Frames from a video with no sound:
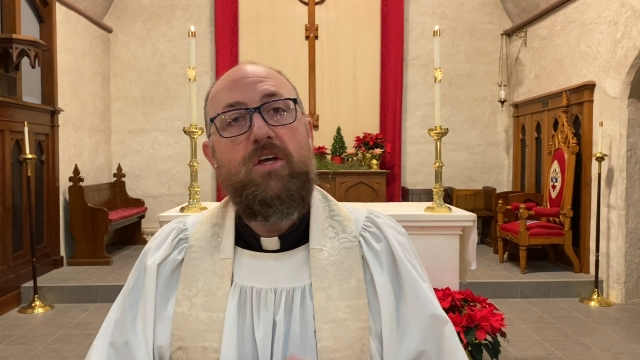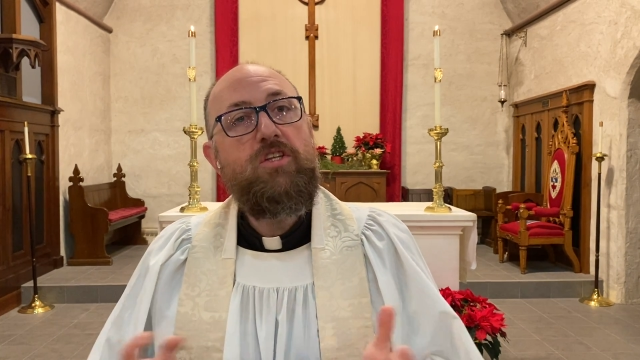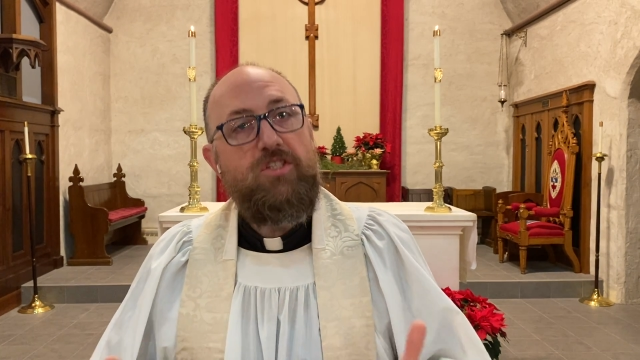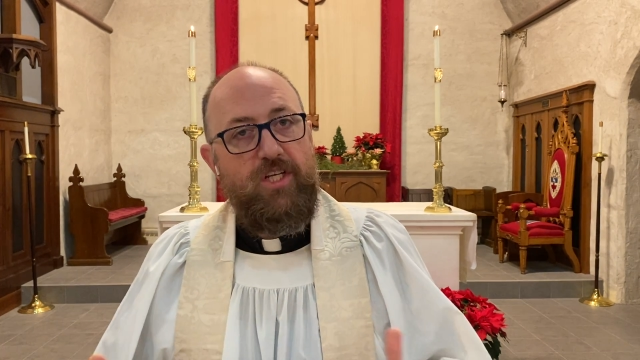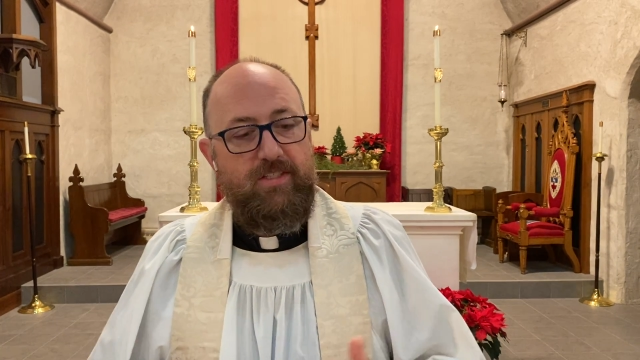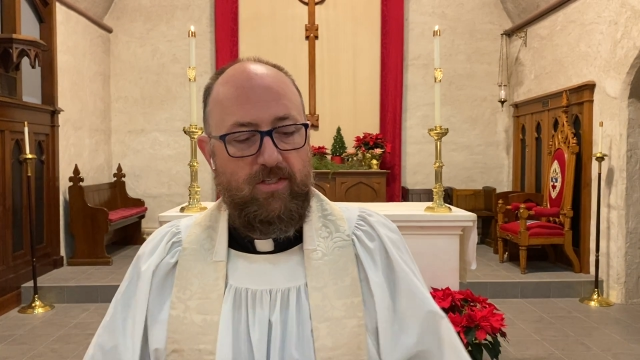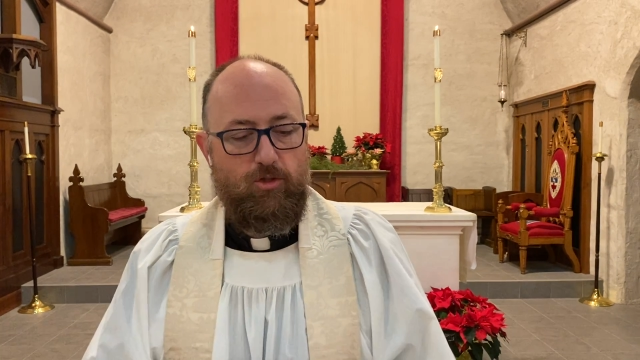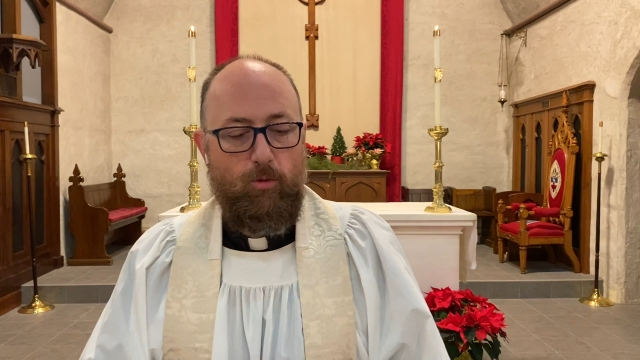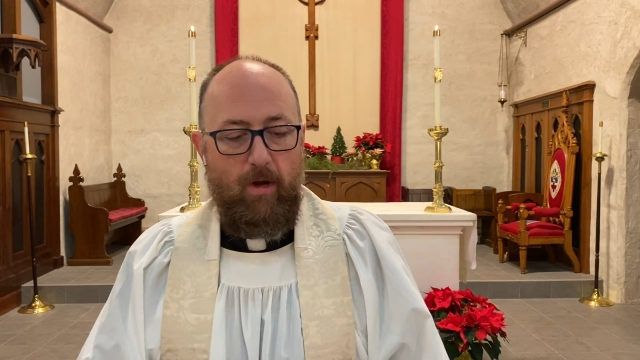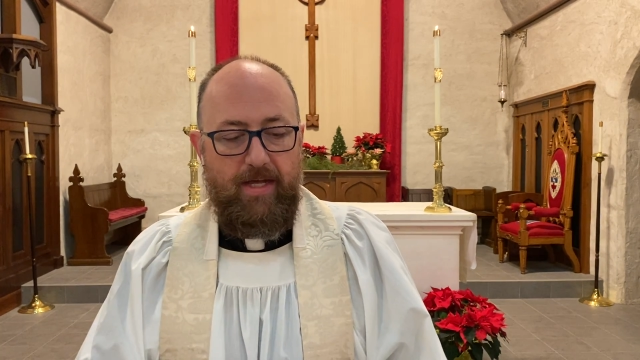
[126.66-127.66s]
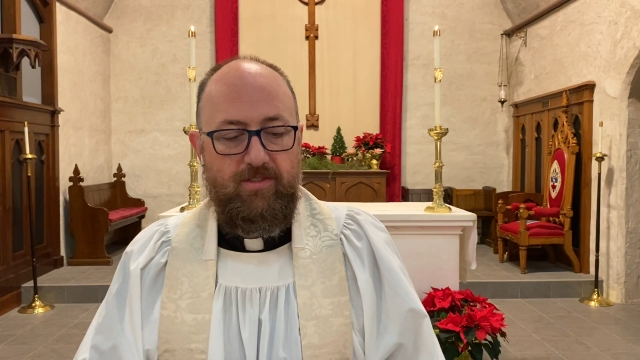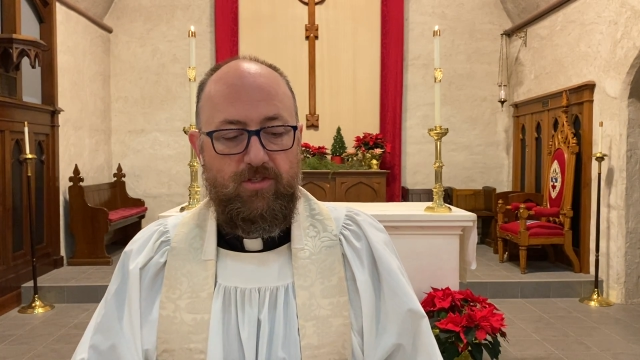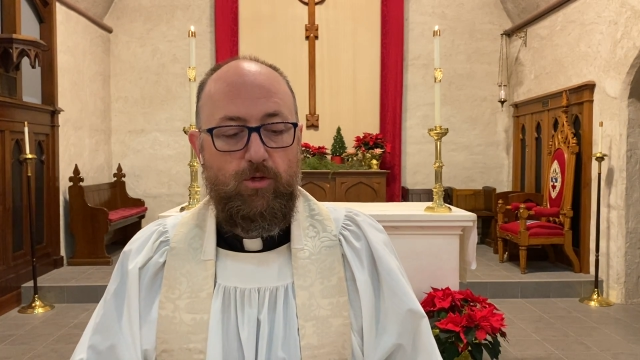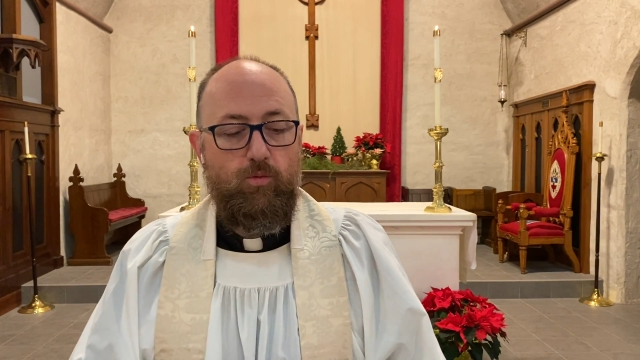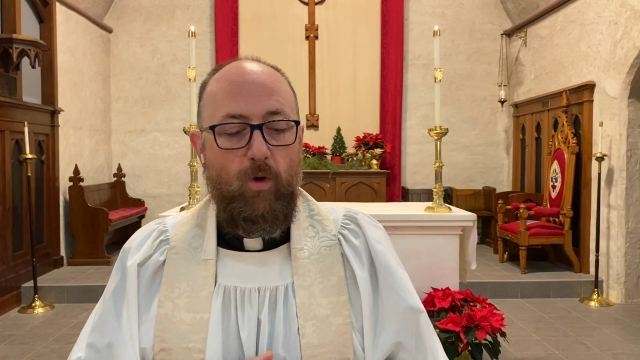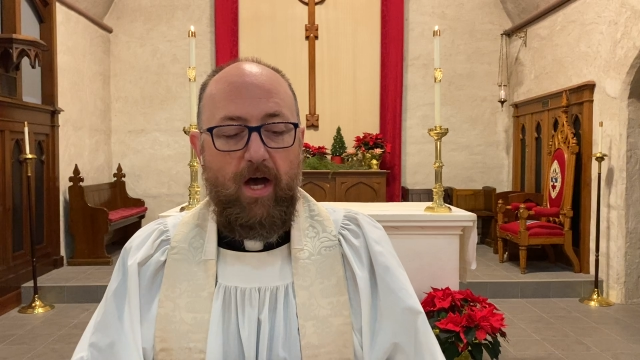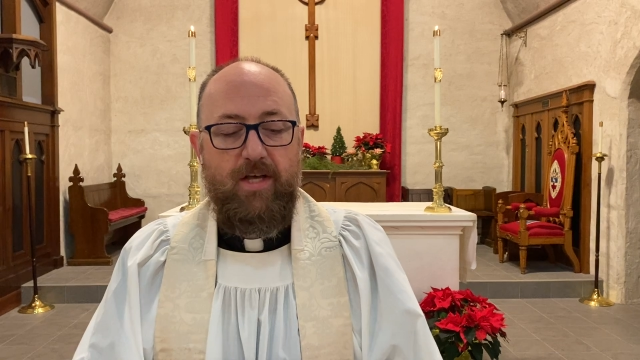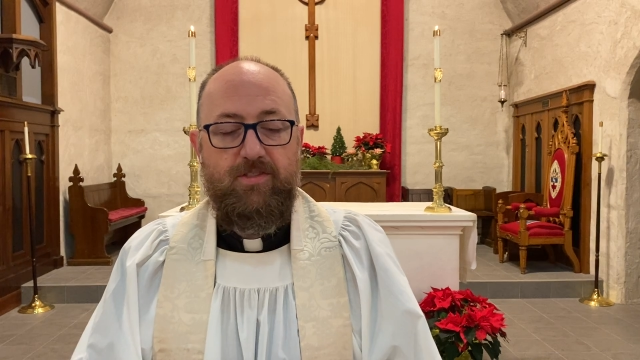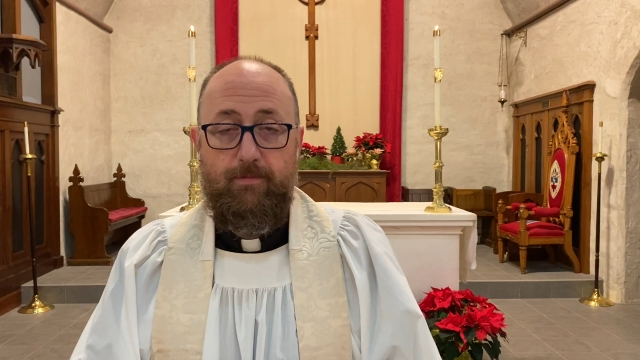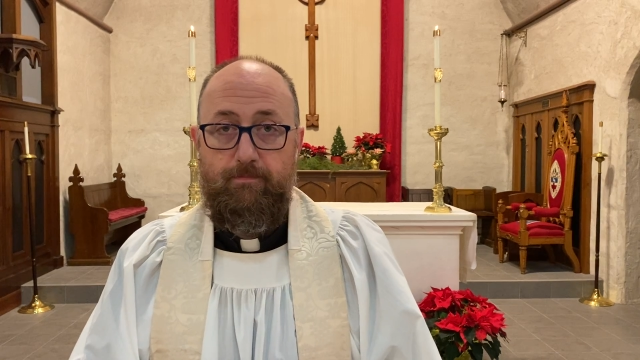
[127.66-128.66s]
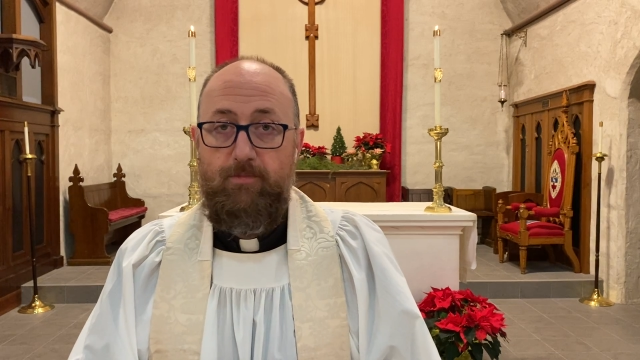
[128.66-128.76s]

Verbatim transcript: To Jesus Christ, who was,